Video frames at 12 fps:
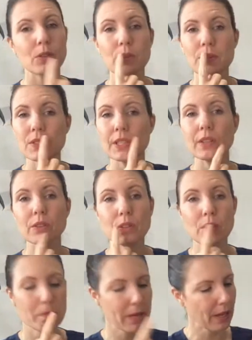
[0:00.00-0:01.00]
Good seal,
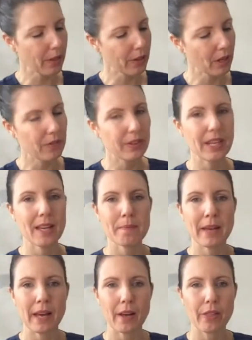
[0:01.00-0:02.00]
your mouth over
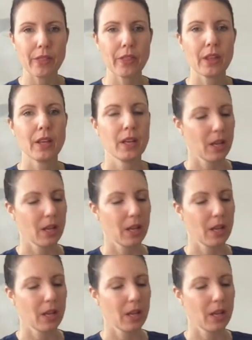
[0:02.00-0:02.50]
their mouth.